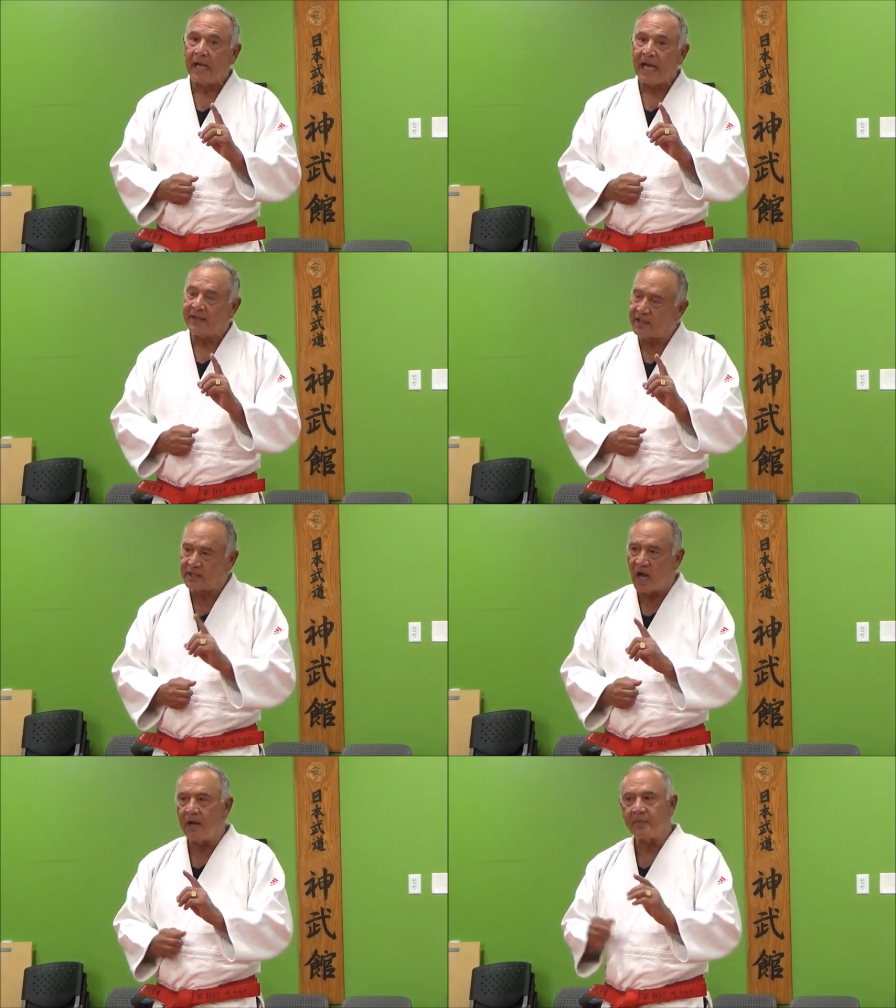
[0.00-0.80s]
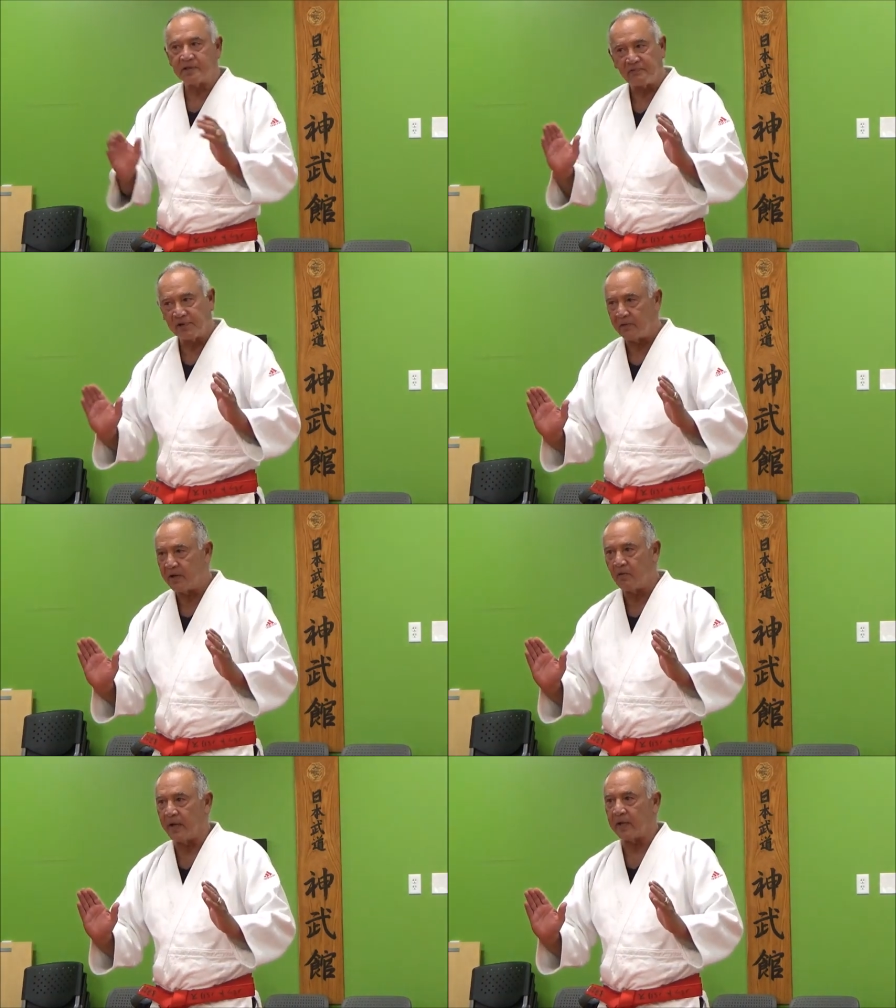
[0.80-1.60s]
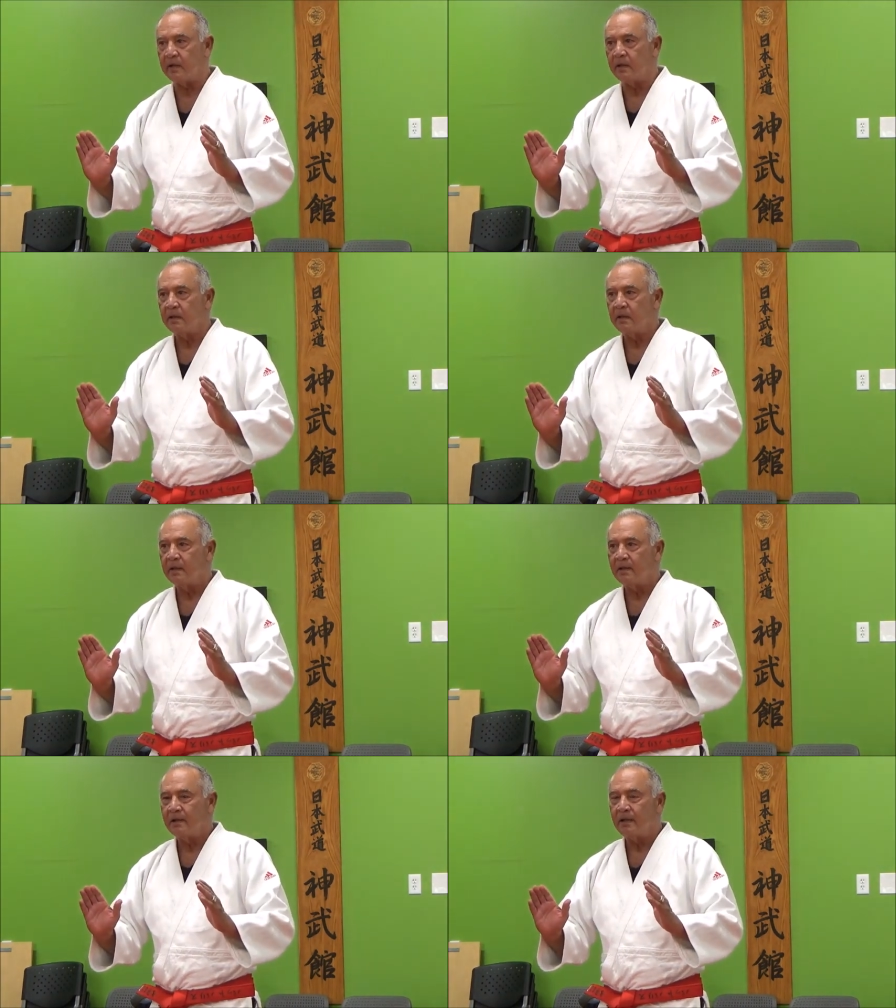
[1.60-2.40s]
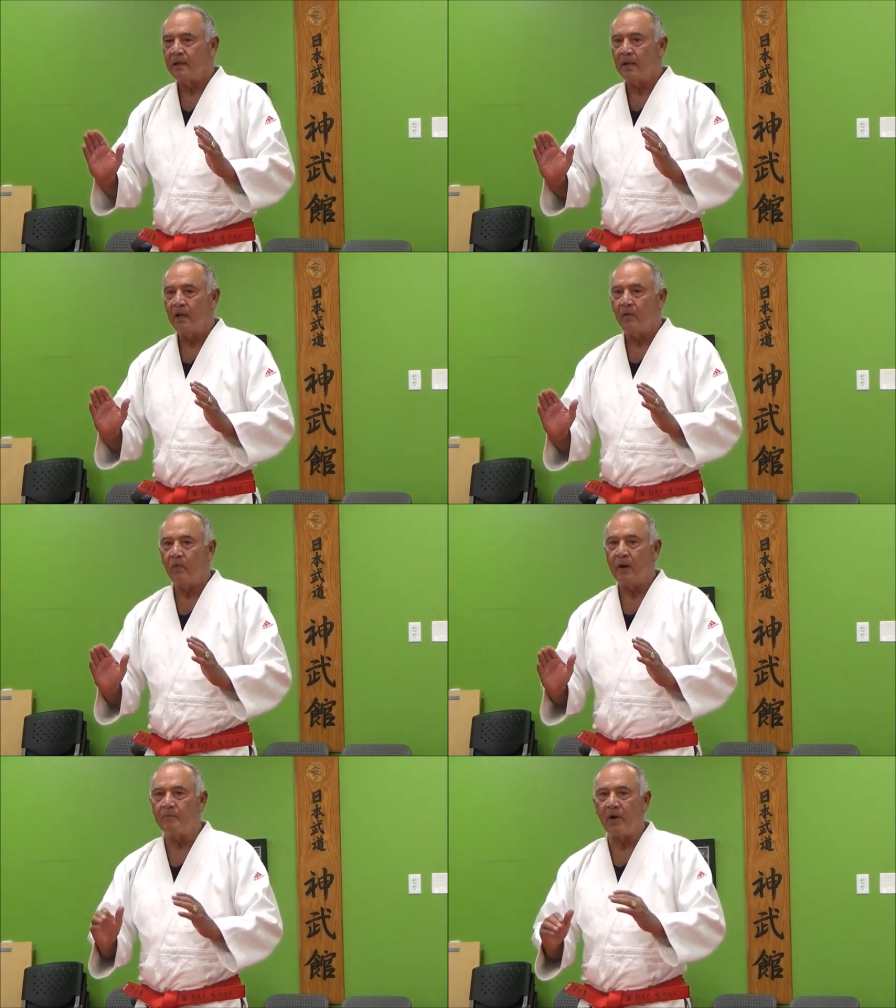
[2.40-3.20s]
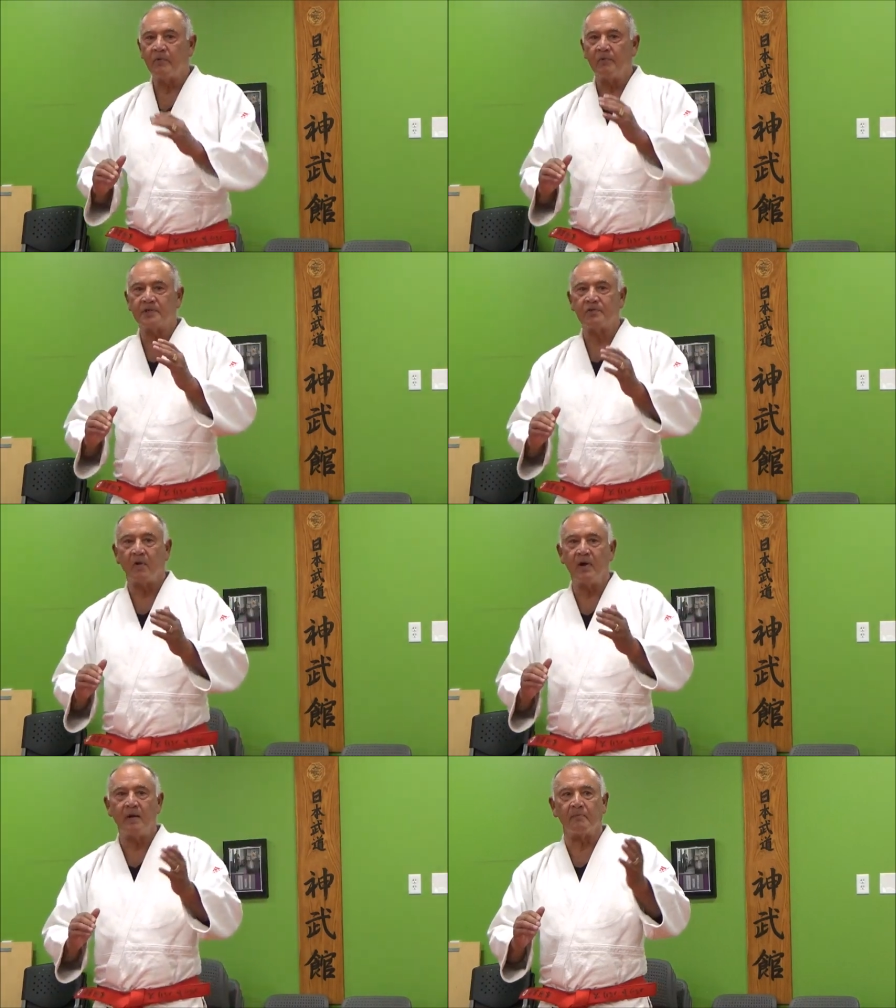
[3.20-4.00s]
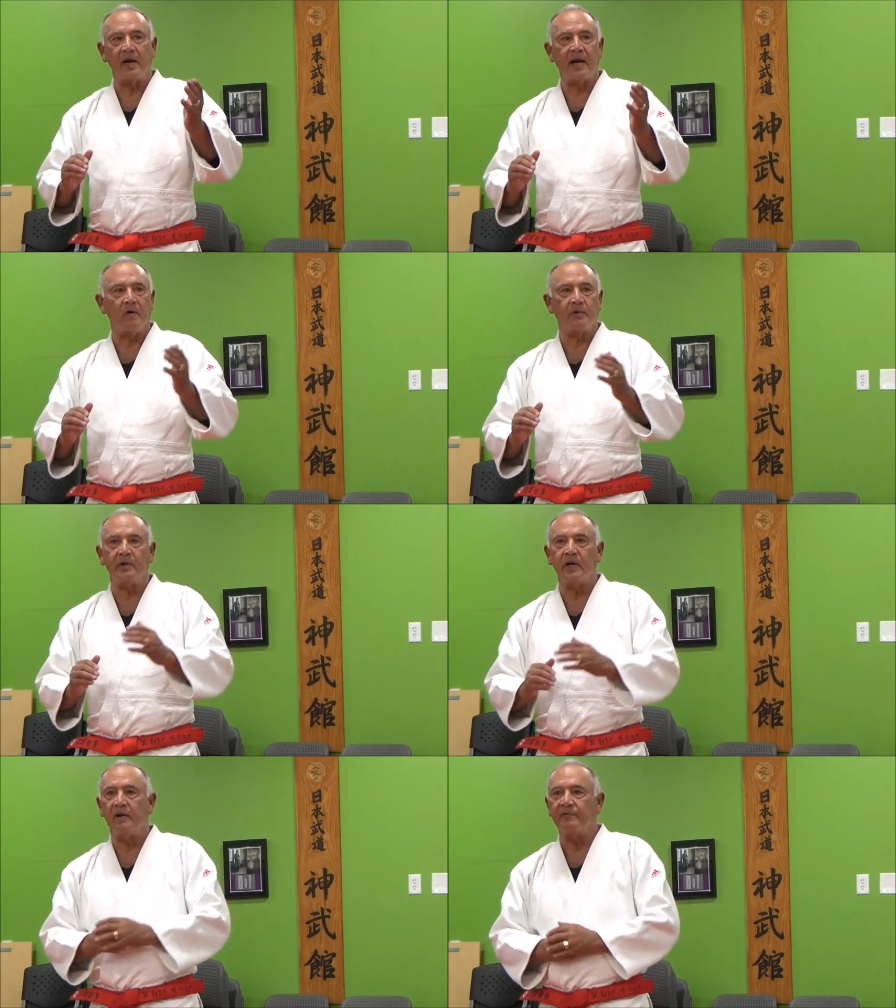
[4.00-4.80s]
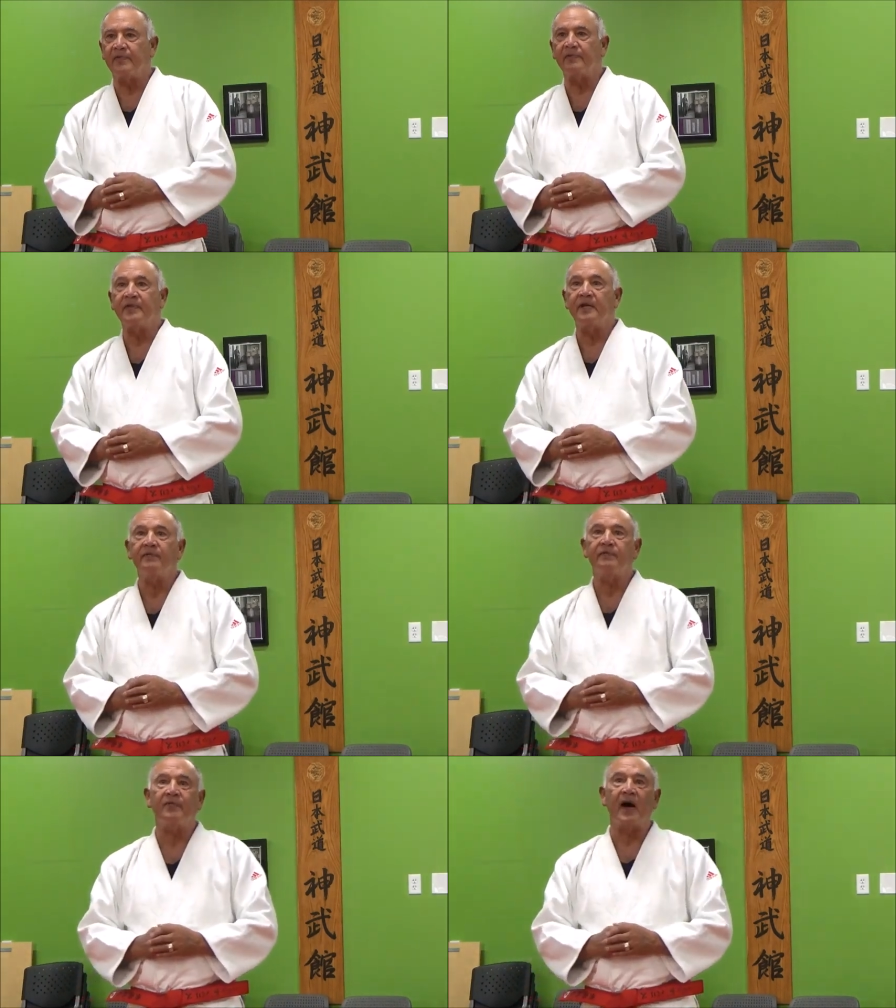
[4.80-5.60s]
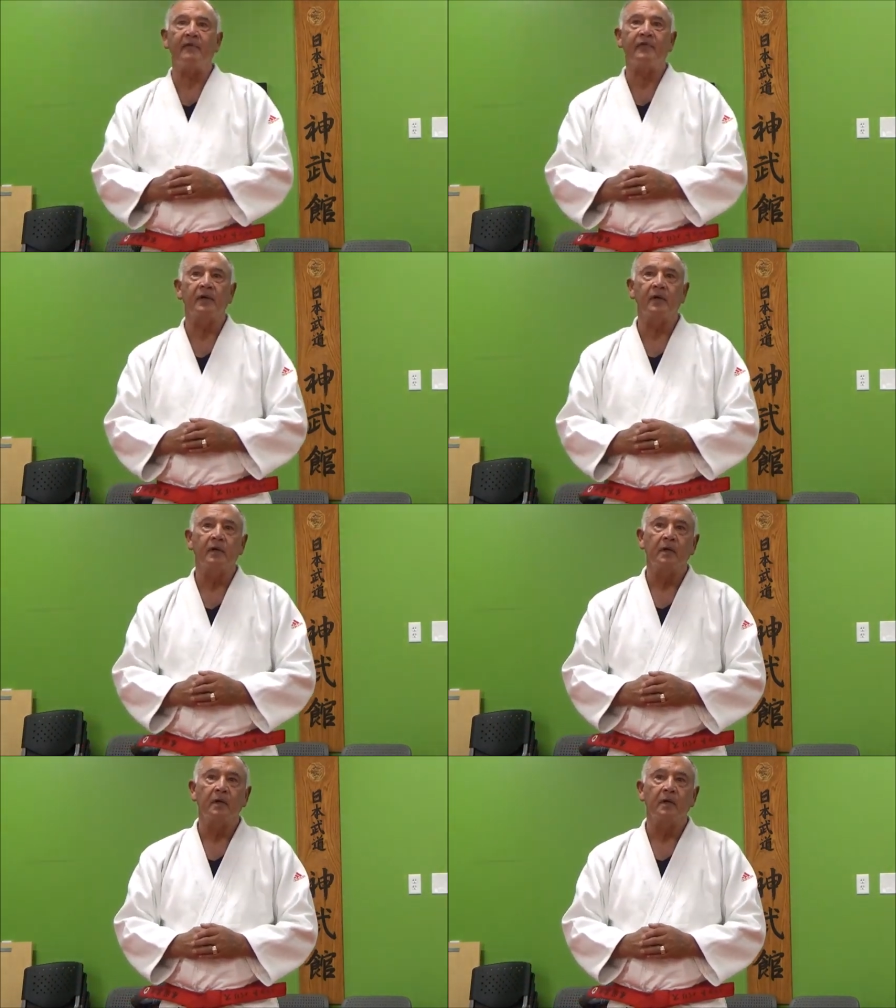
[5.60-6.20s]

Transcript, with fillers: And the time is very quick. When Brett was growing up, Brett, how old are you now? 55? 55.